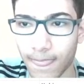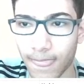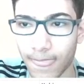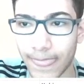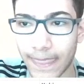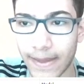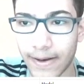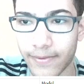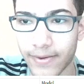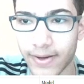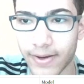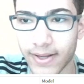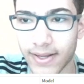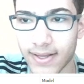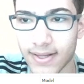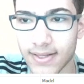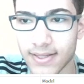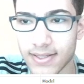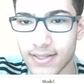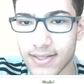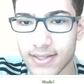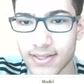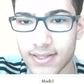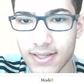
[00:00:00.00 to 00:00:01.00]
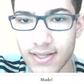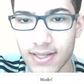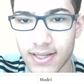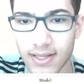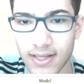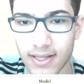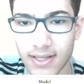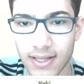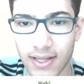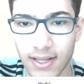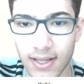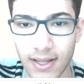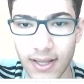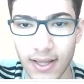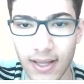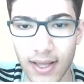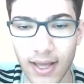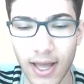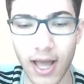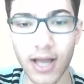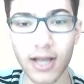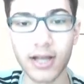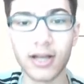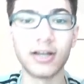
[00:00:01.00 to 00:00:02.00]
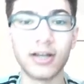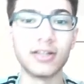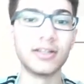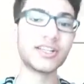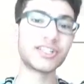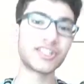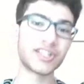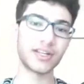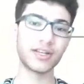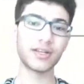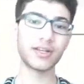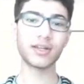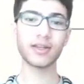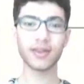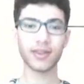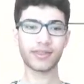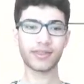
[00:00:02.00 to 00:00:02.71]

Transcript: There is a collision